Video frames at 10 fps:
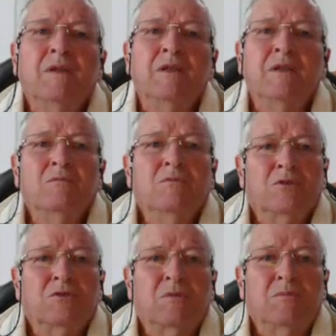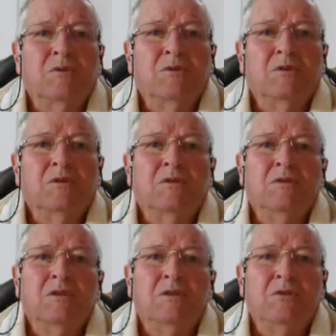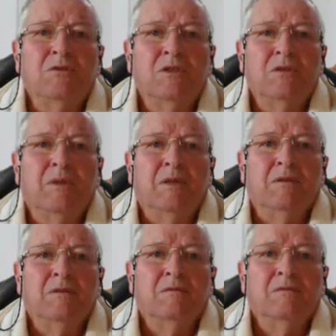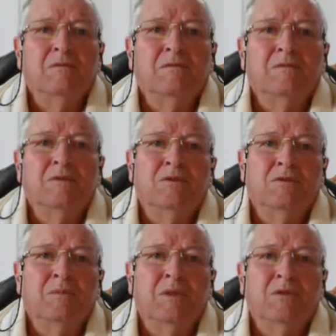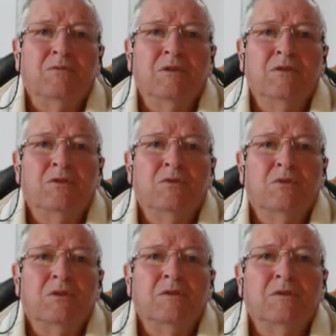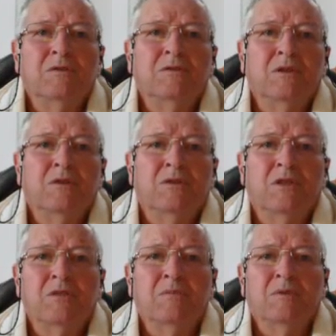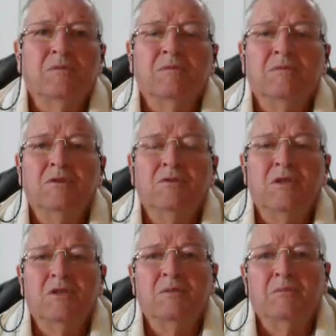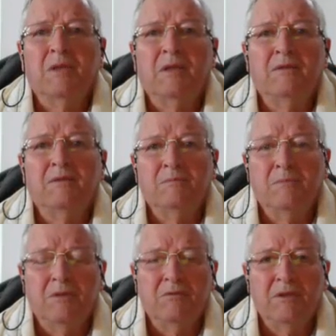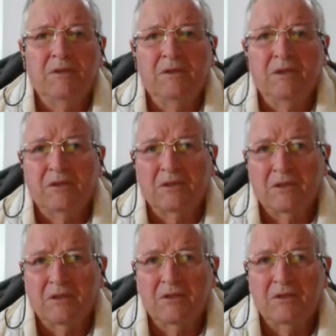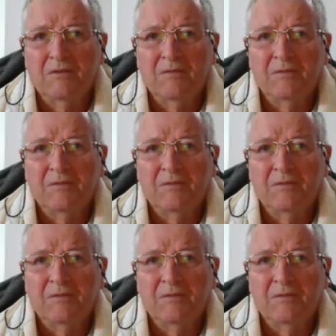Again, what scripture is he talking about? He's talking about the written Torah, the Old Testament. The New Testament hadn't even been written at that stage.